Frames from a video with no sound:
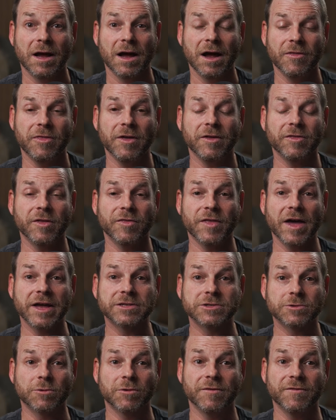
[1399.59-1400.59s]
I think that
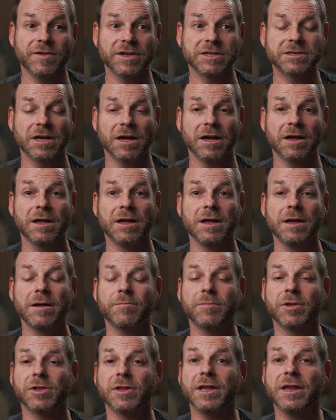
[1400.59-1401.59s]
sort of is a
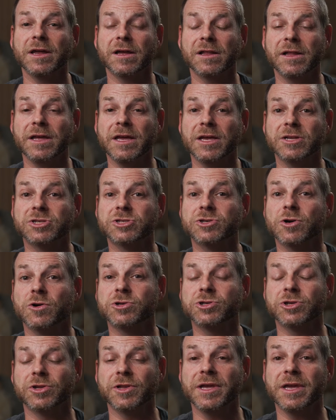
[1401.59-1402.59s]
politically and
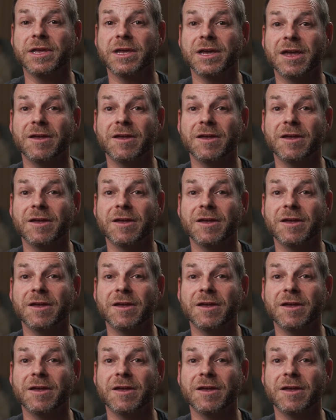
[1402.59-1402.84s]
socially